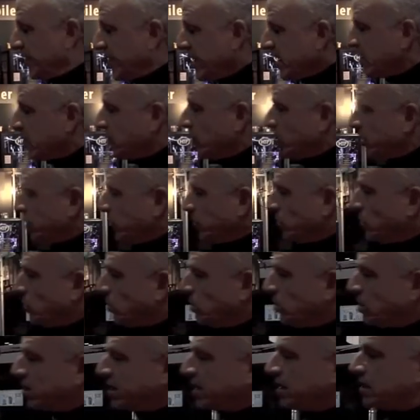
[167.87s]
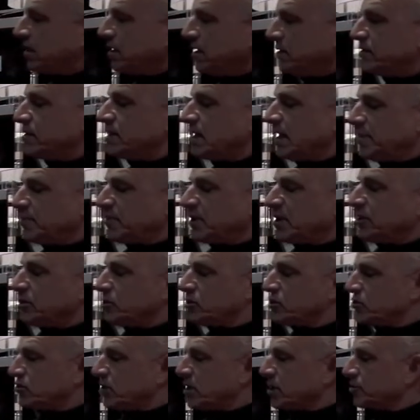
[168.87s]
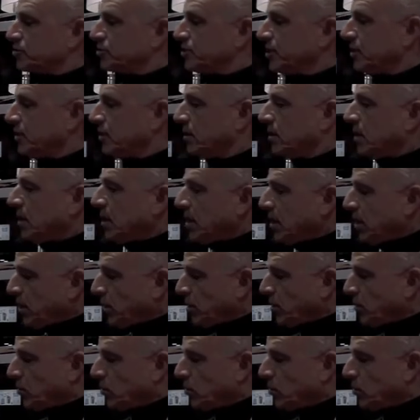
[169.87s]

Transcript: So I think when you look at this type of construction,